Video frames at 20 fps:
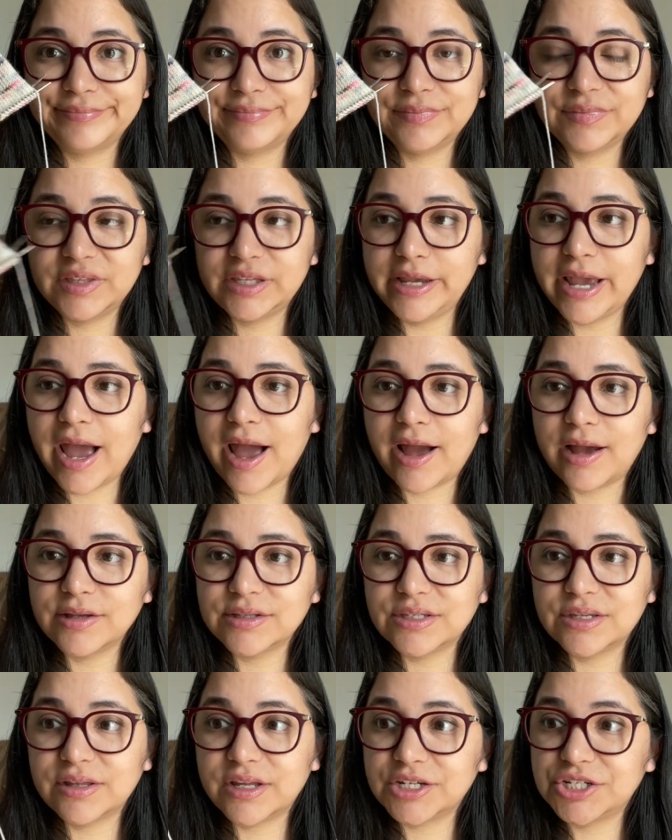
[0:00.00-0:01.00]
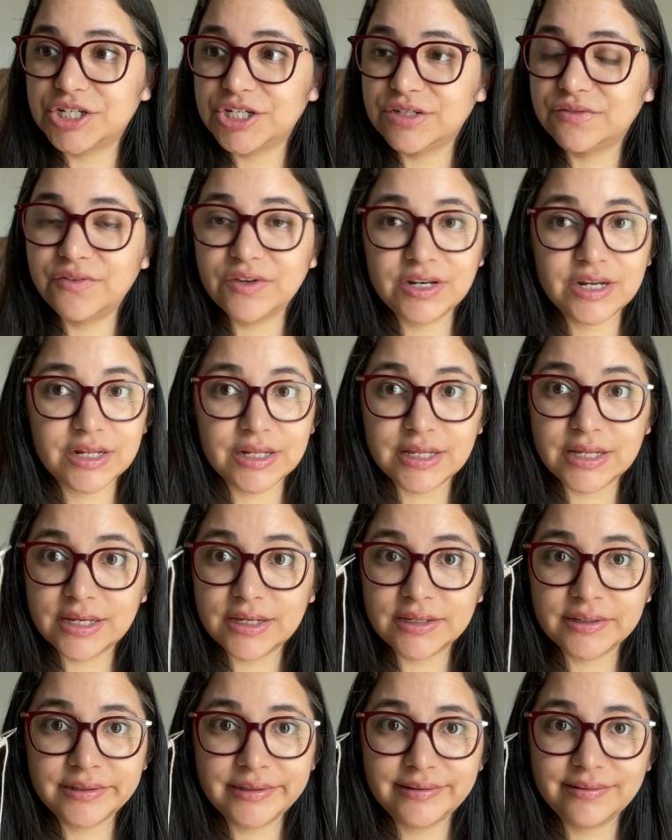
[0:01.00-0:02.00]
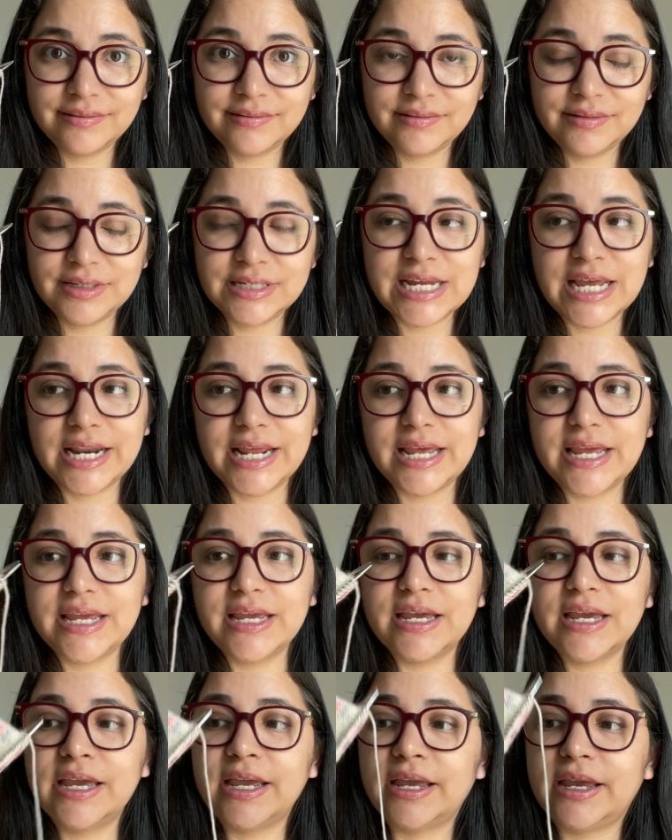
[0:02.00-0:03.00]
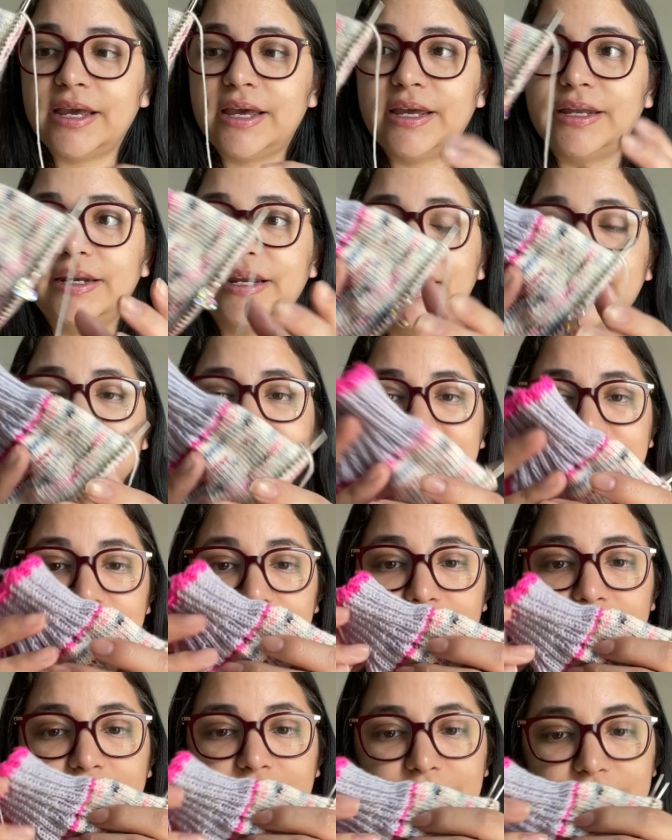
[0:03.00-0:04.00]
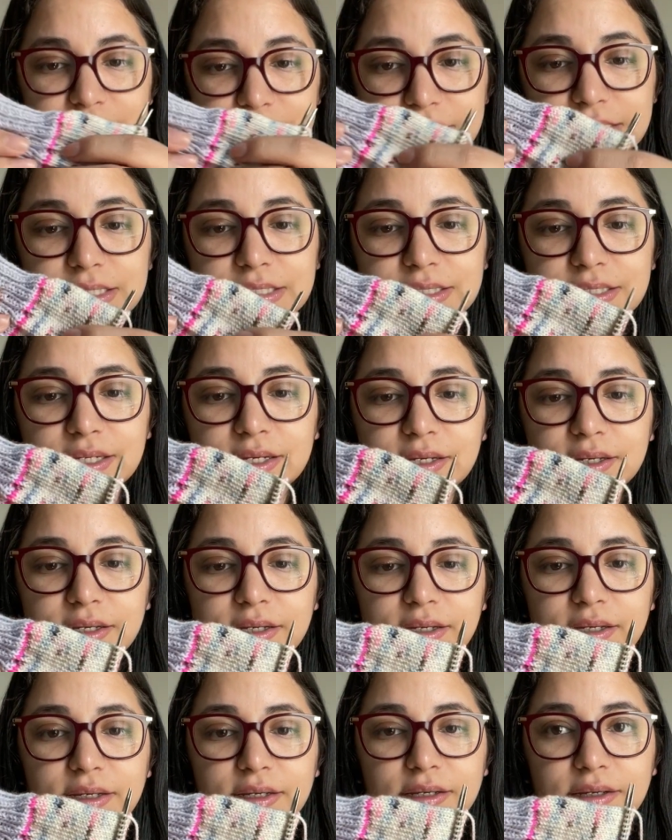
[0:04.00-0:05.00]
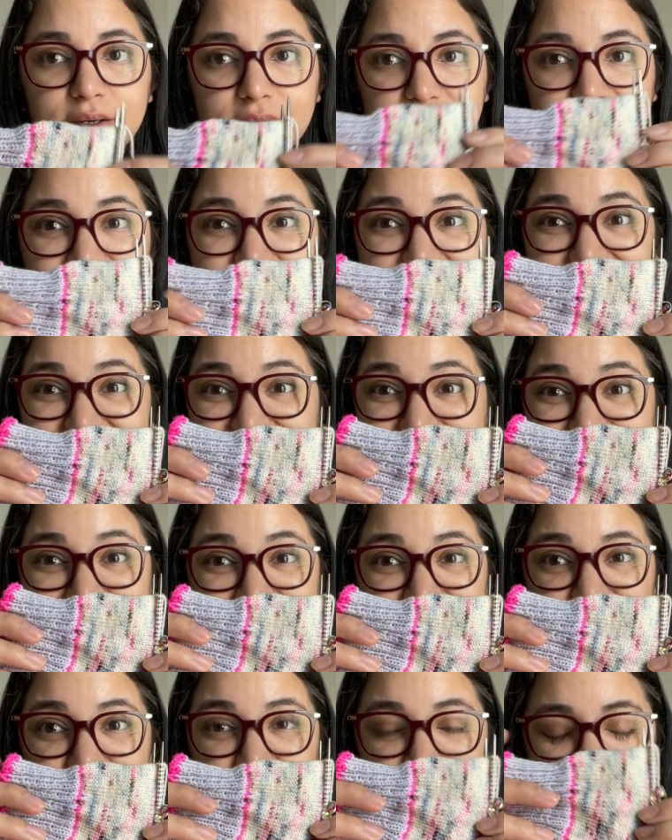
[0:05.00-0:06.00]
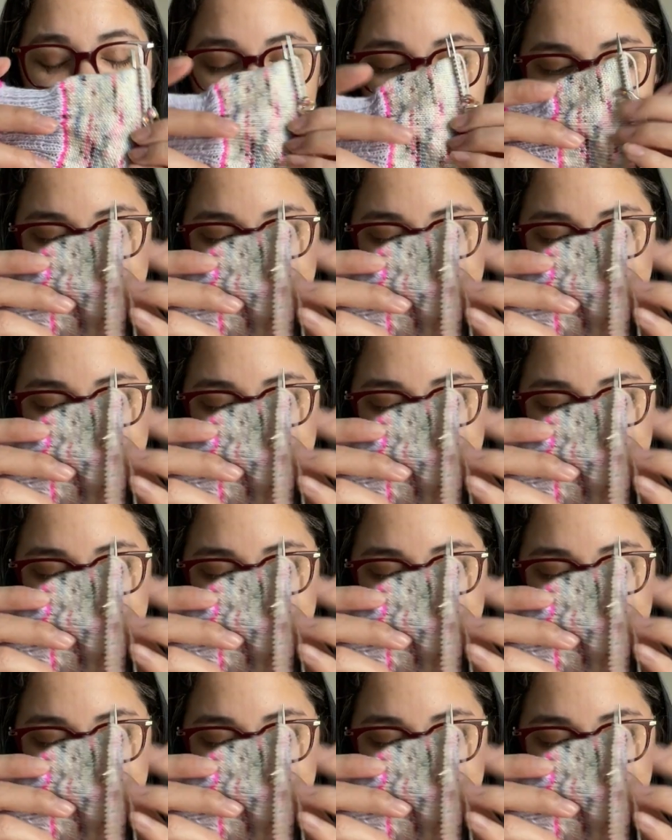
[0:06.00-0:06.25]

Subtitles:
Yeah, so that's just vanilla knitting, and it's nice and still beautiful.